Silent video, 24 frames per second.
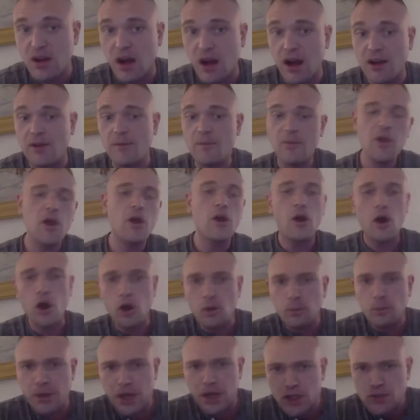on
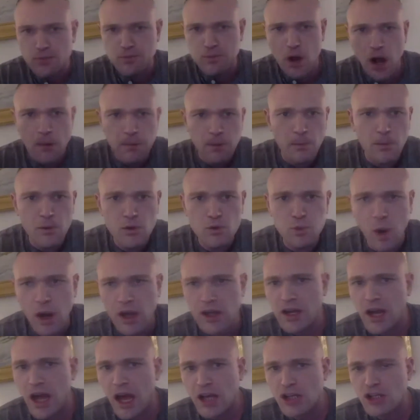our biggest problem is
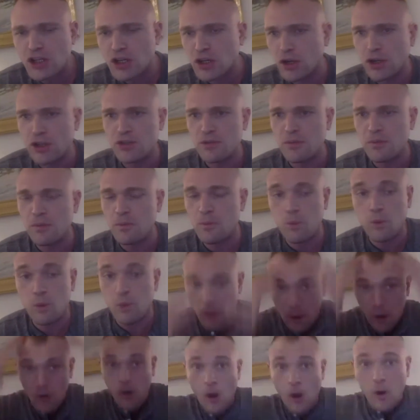white nationalism.
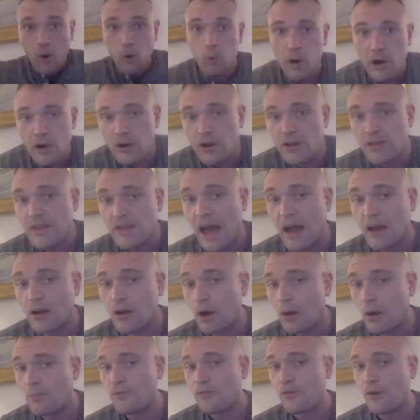Well, where did that
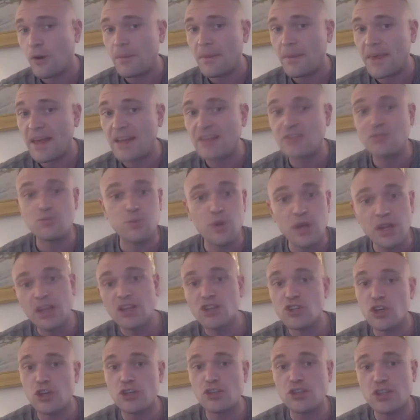come from? It's
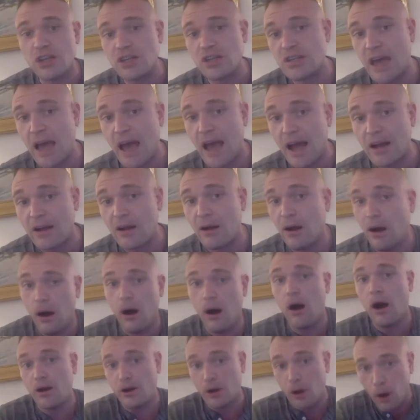really just an attack
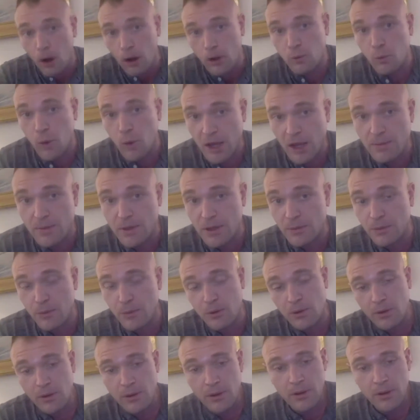on all white people.